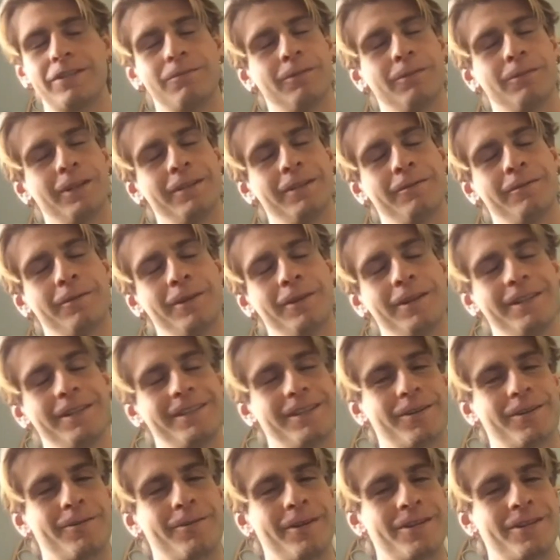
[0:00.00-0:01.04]
What is the
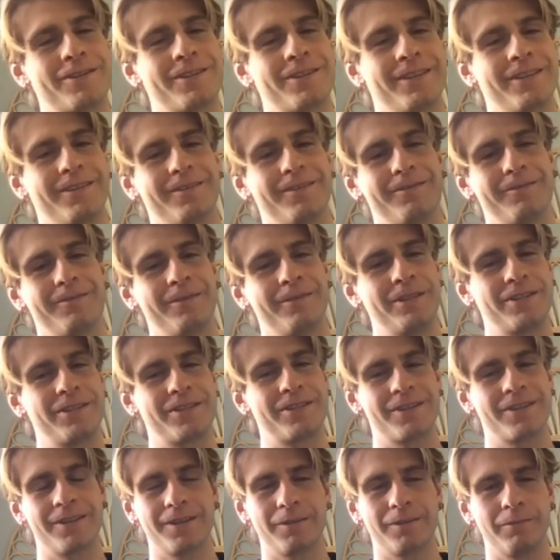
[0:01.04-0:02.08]
question? Which
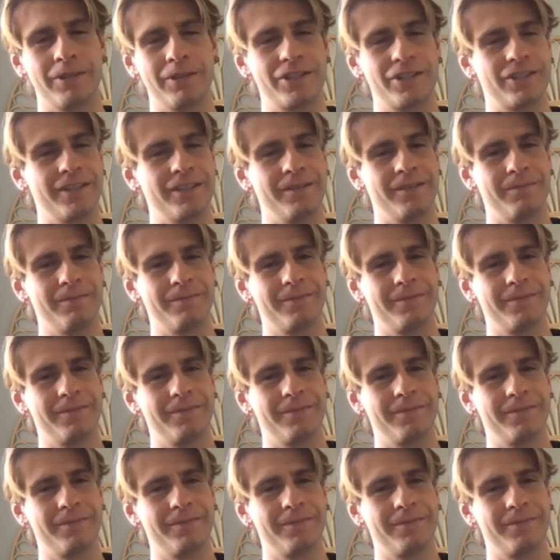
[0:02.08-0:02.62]
team?